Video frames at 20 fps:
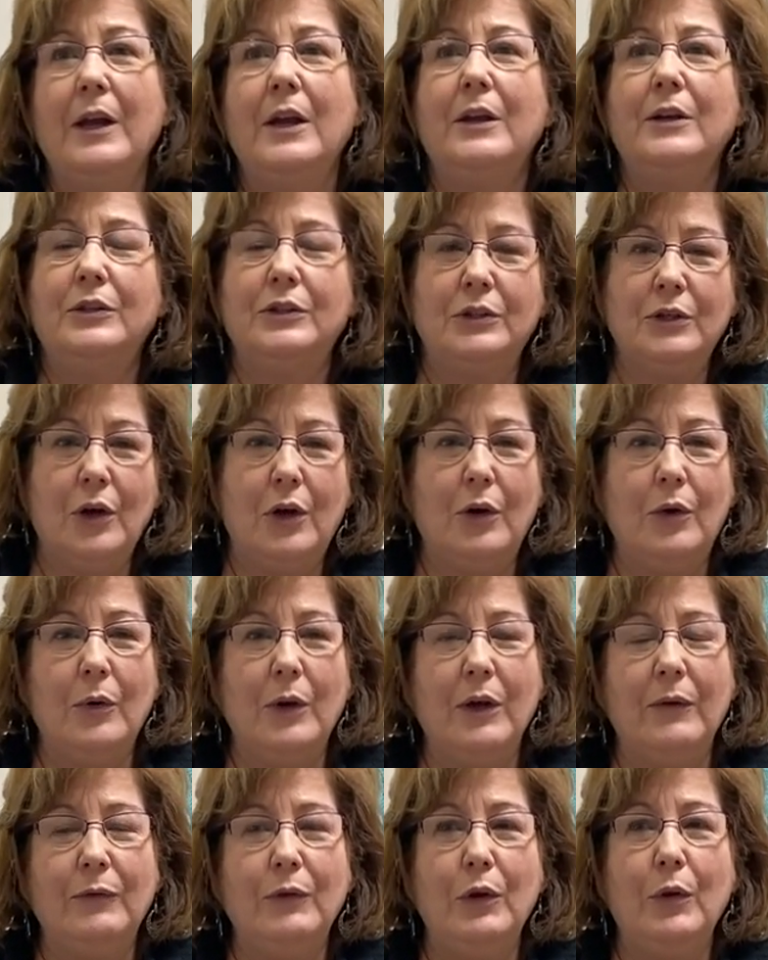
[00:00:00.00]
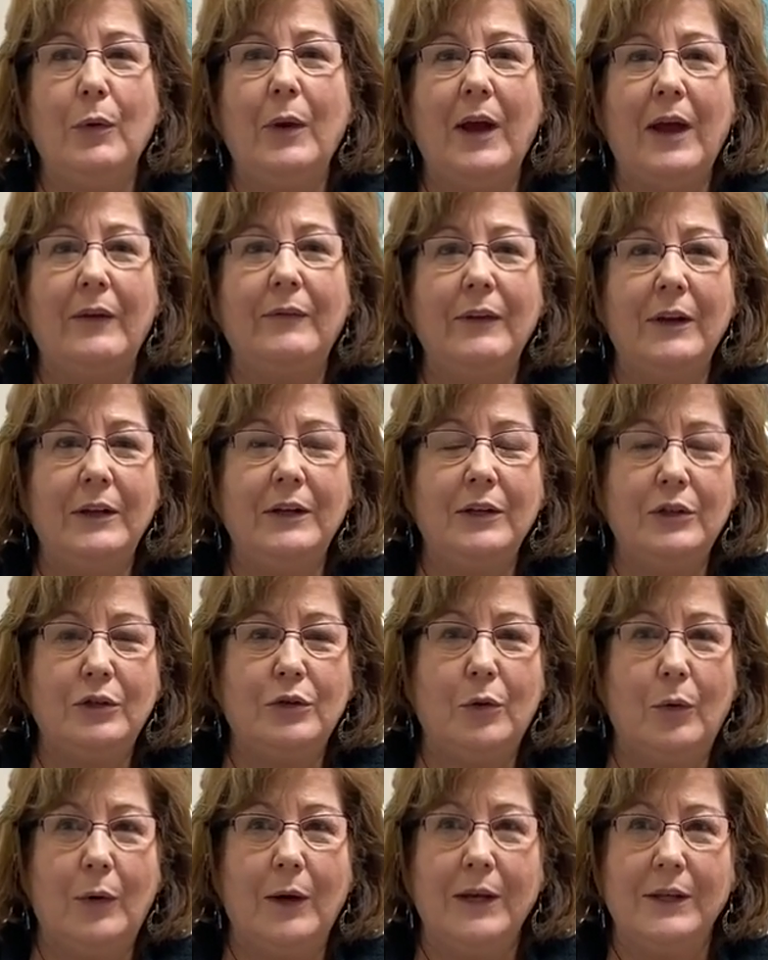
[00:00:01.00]
So if you have any
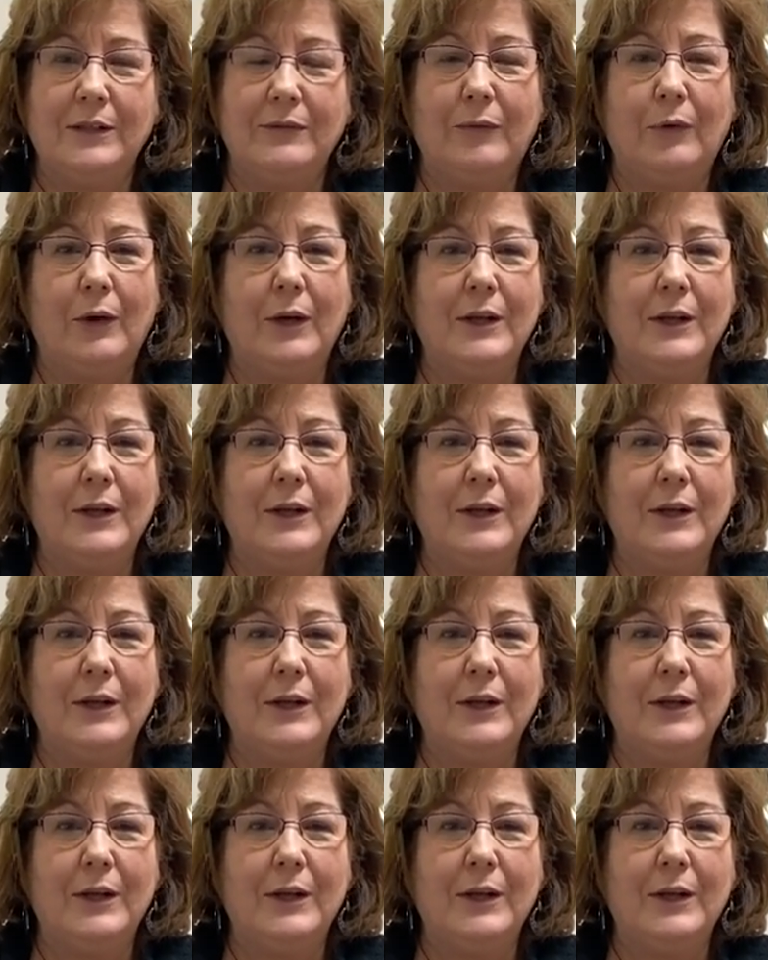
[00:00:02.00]
choice, for